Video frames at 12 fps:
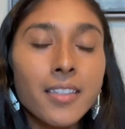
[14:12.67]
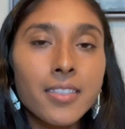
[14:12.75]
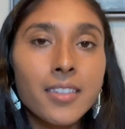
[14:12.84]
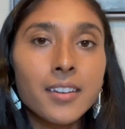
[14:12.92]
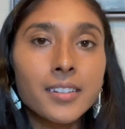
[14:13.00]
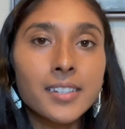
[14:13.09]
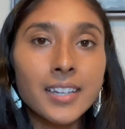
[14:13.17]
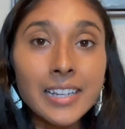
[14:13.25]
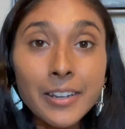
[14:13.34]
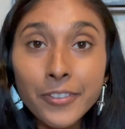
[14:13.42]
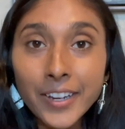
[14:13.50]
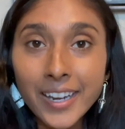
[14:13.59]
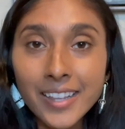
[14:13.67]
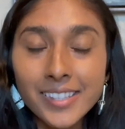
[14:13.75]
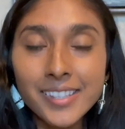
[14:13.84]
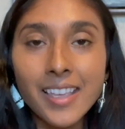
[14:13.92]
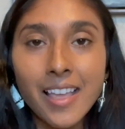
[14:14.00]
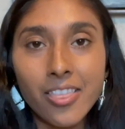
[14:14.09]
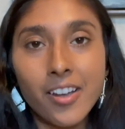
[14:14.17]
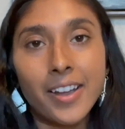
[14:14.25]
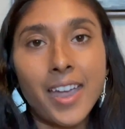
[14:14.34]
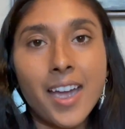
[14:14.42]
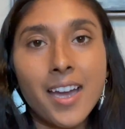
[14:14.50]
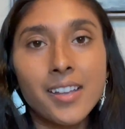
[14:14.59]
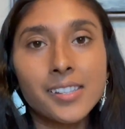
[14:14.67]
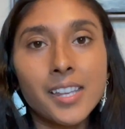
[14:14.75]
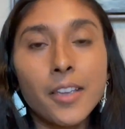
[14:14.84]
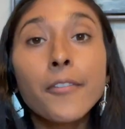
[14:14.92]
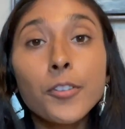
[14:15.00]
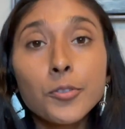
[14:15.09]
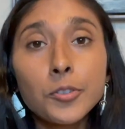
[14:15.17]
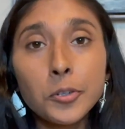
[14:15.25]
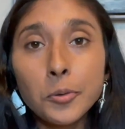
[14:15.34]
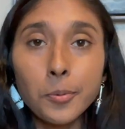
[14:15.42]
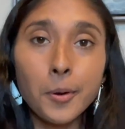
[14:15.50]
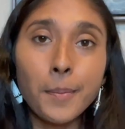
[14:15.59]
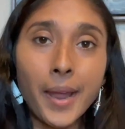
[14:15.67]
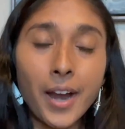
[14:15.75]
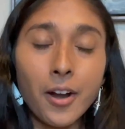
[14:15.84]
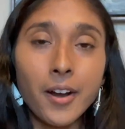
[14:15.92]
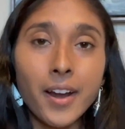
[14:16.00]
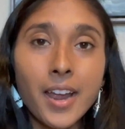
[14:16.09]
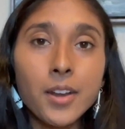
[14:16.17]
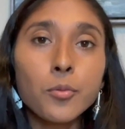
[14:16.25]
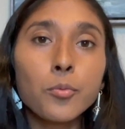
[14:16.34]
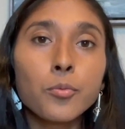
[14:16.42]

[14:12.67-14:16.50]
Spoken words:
the significance that luck has if you do prepare and